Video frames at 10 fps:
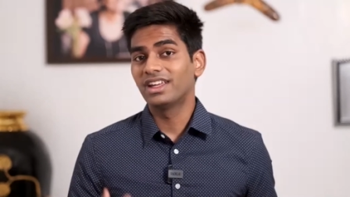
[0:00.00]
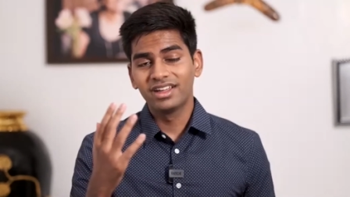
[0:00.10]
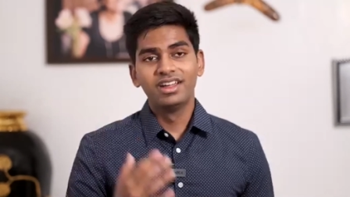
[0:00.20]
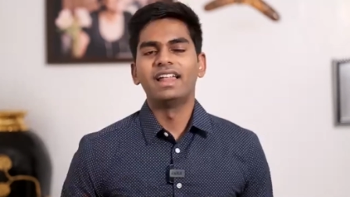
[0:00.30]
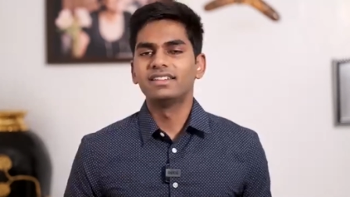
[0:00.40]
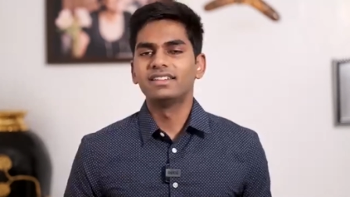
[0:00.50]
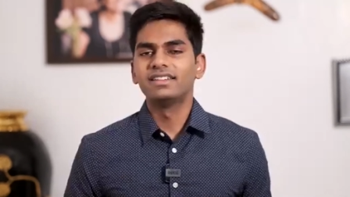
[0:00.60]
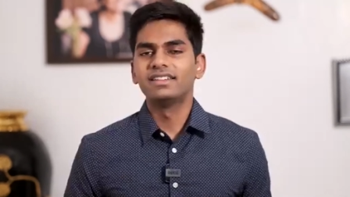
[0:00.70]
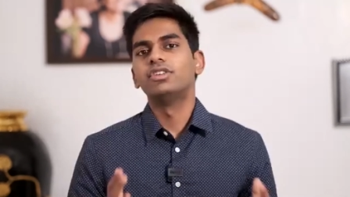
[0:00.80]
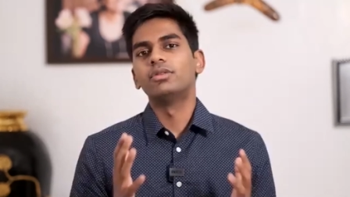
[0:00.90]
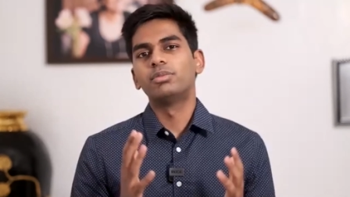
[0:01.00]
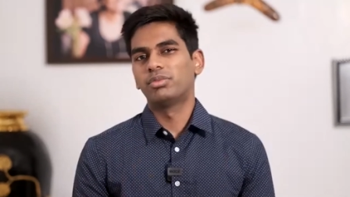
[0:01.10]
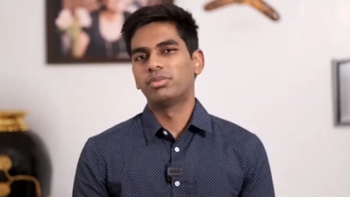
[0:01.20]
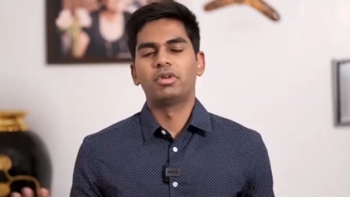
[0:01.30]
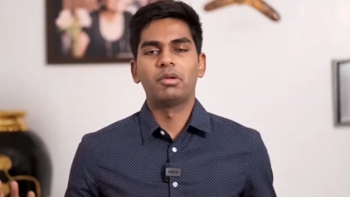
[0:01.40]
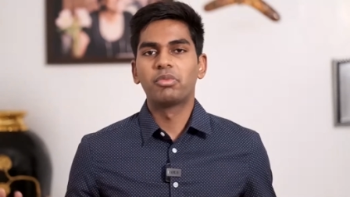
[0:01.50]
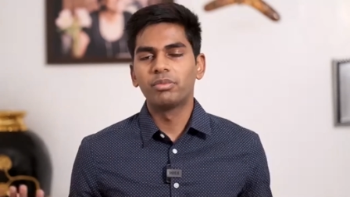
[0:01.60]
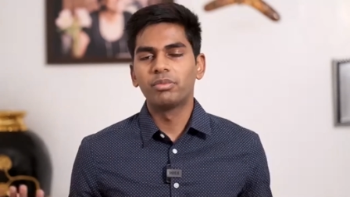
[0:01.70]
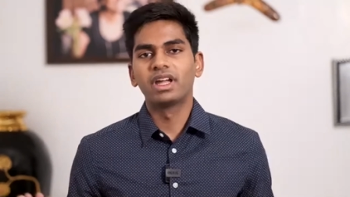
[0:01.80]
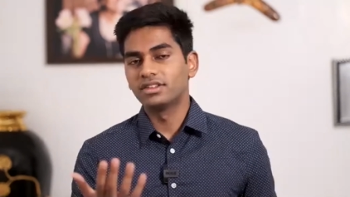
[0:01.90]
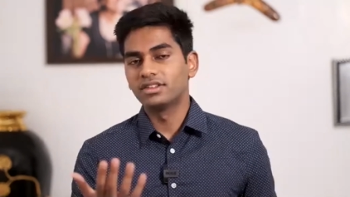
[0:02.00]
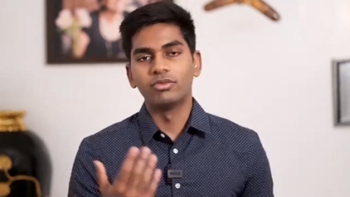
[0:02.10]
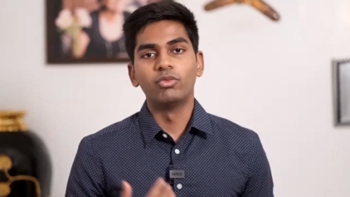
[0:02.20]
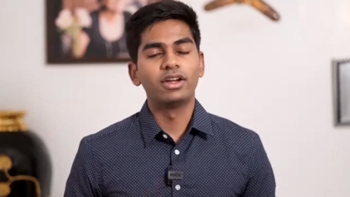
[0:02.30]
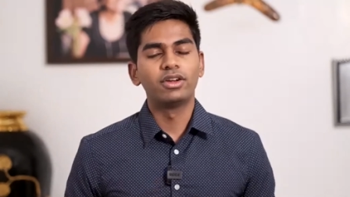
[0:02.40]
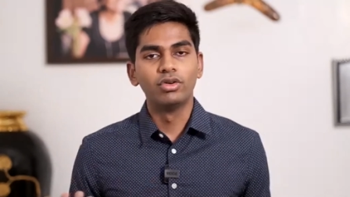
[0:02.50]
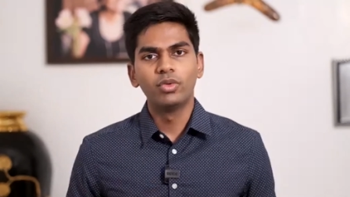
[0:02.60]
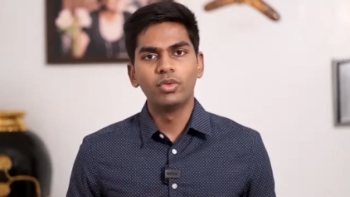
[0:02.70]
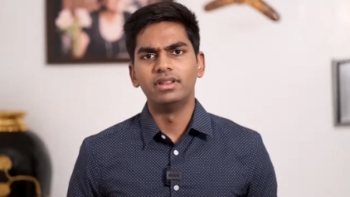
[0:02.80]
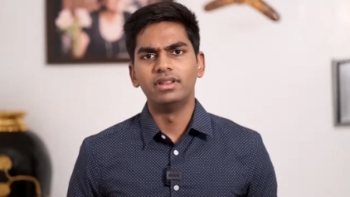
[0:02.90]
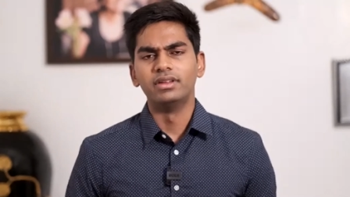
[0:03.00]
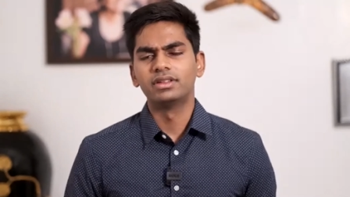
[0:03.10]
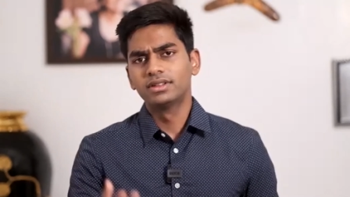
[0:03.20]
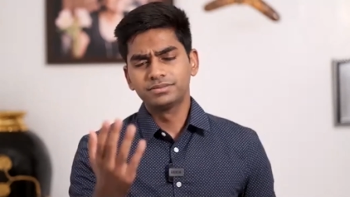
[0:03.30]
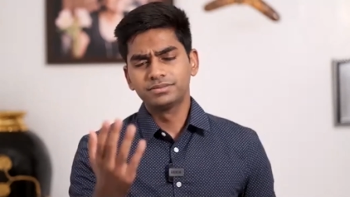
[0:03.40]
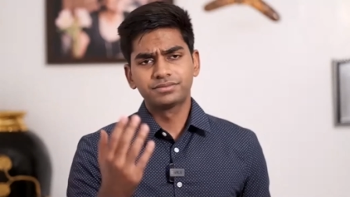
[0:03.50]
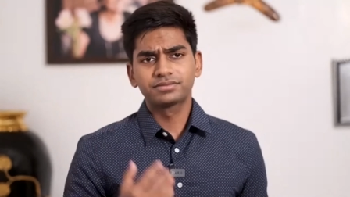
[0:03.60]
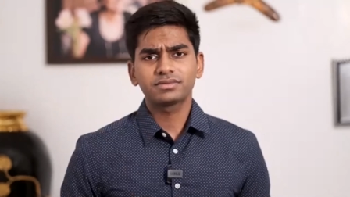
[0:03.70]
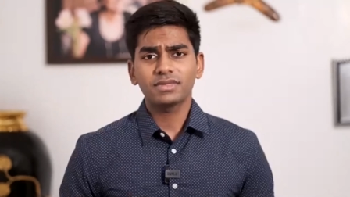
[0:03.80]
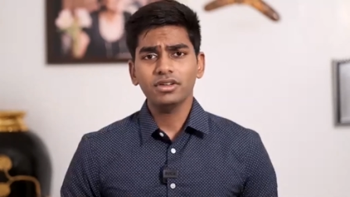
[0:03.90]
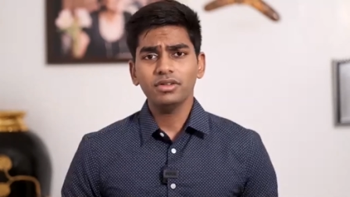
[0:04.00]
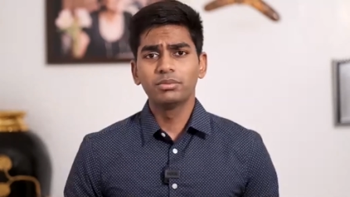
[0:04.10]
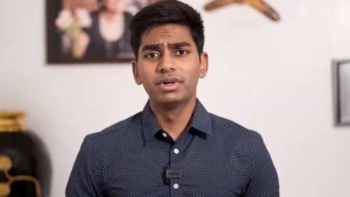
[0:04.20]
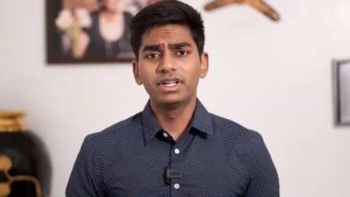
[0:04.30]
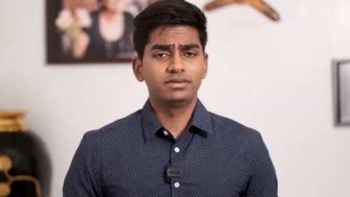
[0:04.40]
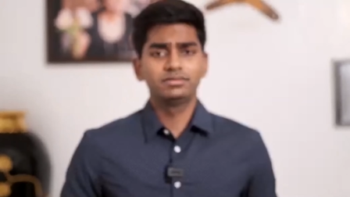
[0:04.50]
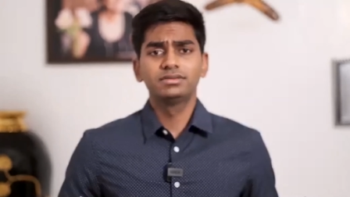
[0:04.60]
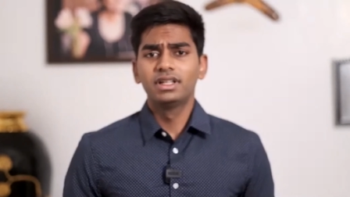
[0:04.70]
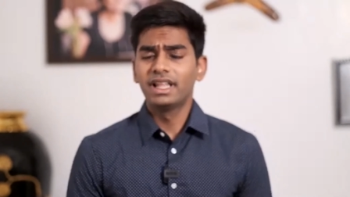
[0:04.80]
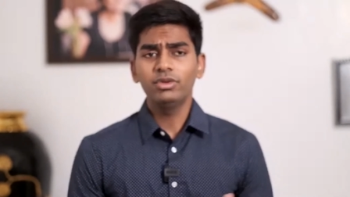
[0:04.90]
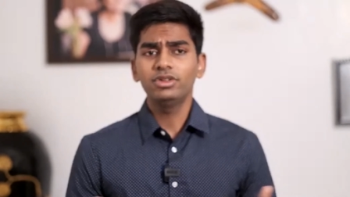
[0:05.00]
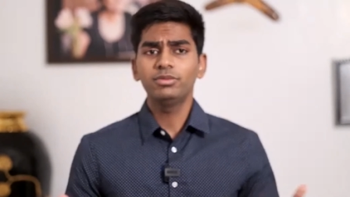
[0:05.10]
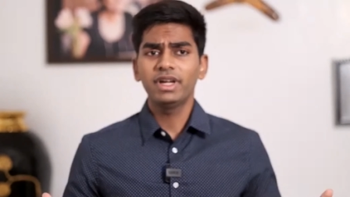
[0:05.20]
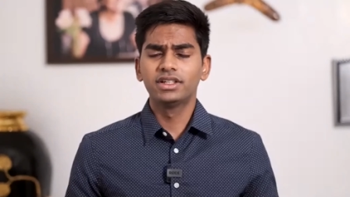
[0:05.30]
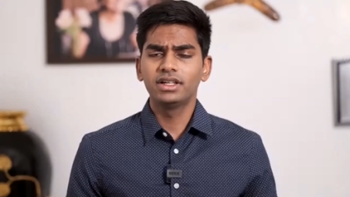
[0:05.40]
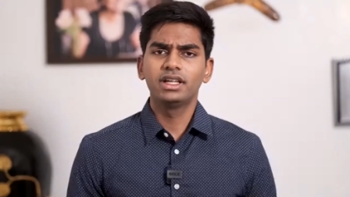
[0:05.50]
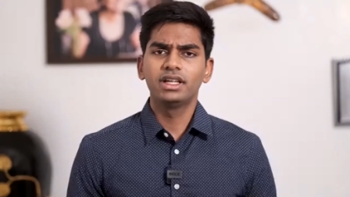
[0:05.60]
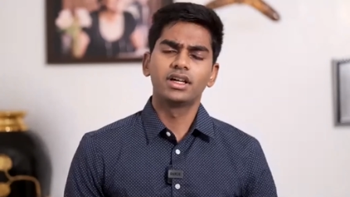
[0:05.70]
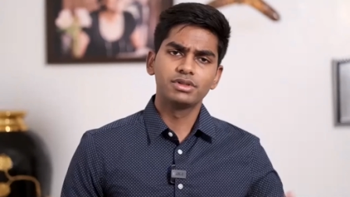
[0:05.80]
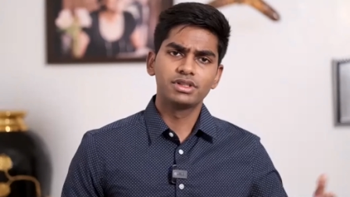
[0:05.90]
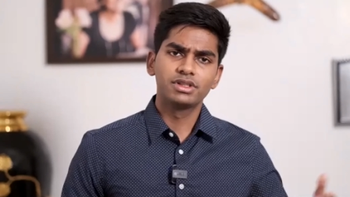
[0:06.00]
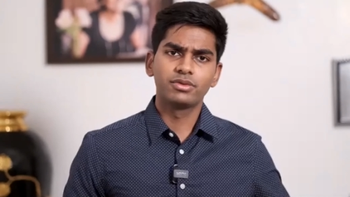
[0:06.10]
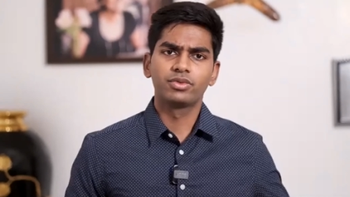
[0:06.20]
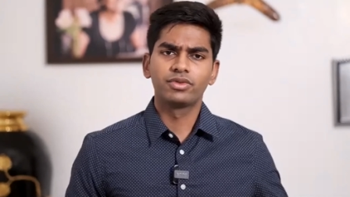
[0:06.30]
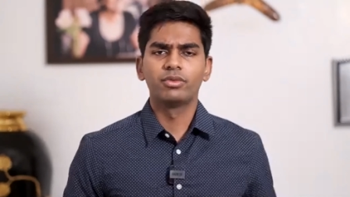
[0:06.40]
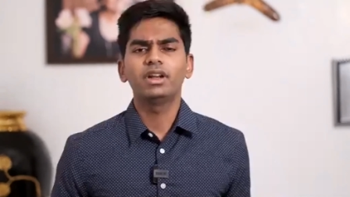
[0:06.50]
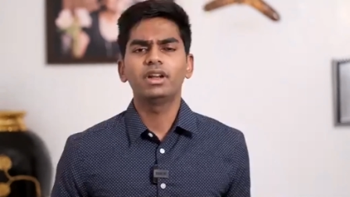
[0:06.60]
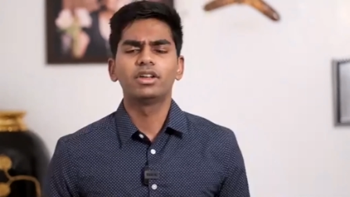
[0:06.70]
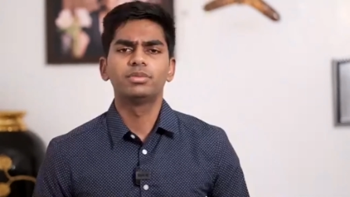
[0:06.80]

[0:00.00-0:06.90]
I think they'll give you a, a proper guidance on where to go with this but that was my journey in terms of weight loss but